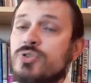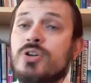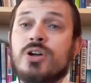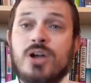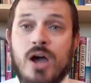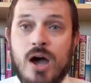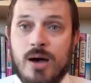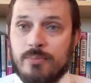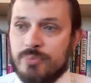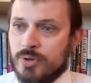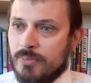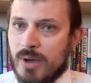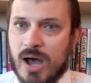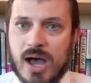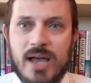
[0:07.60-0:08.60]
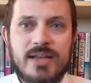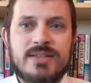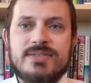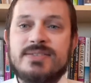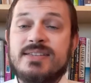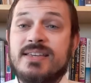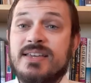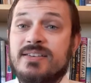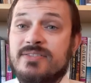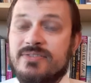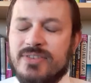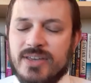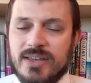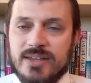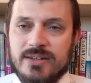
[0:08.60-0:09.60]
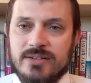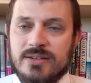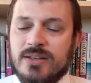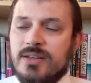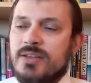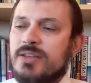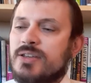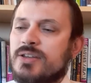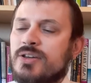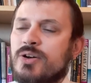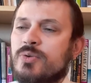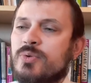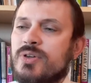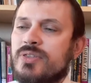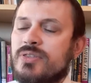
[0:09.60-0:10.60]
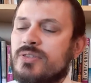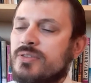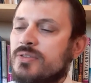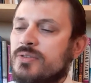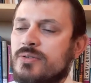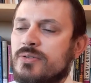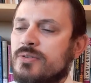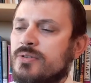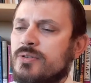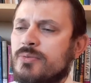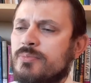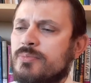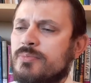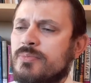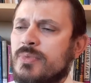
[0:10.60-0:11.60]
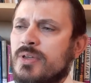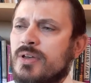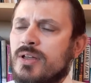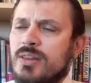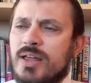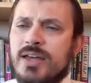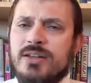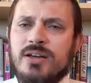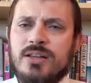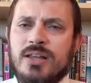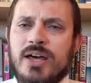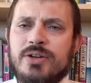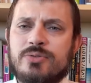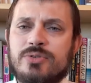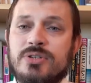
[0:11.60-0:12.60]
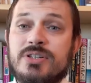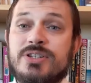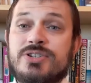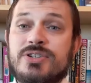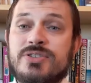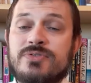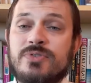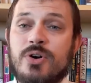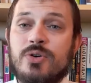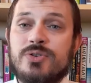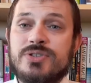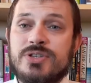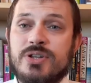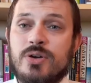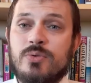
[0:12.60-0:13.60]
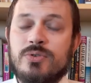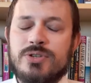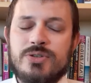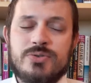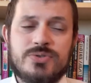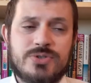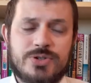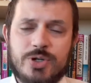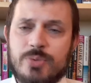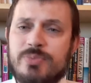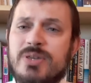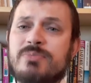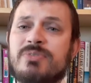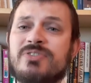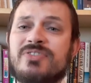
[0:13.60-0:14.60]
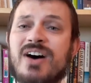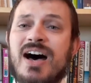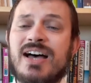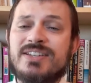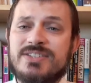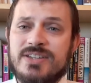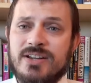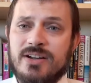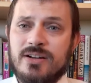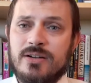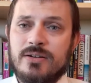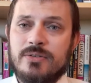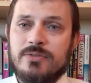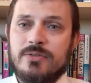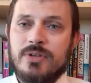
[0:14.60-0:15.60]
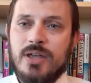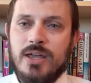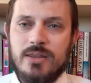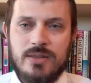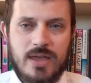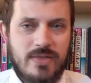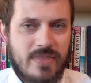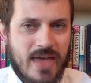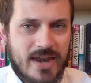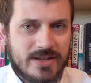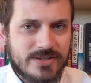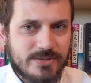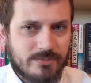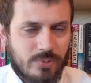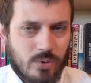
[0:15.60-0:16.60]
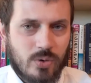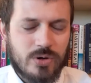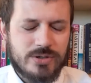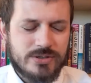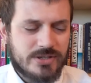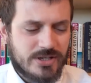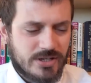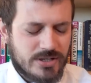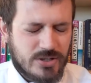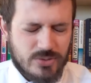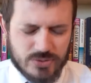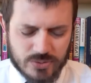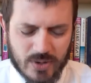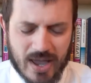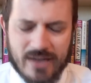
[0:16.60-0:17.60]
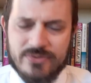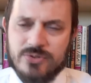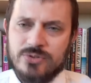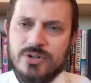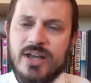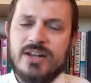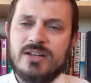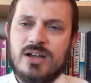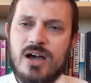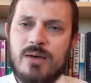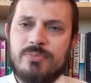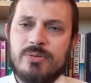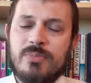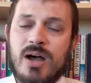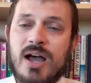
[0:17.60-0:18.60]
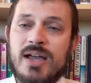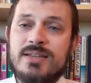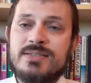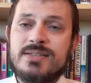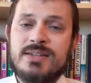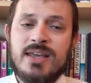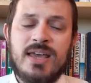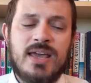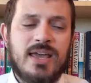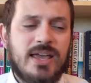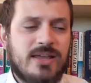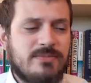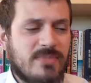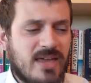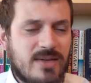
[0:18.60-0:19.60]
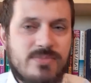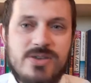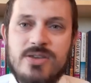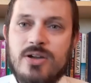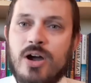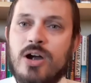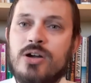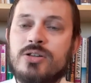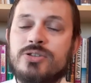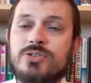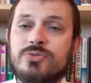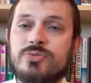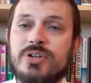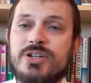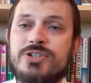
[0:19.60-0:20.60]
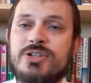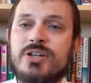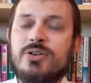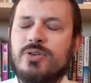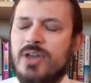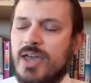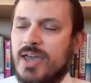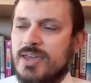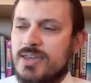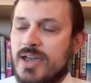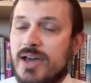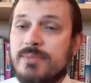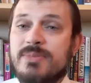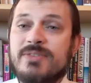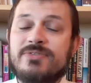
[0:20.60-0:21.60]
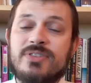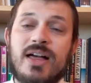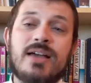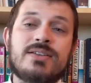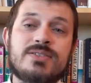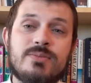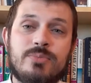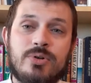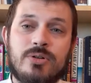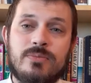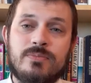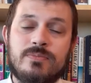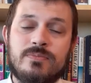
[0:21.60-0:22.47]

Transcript: compromise, give in, with a lot of religious folks, will use the term be mavater. And that is important. You do have to learn how to compromise, and maybe you are a little rigid. Okay, you got to be flexible.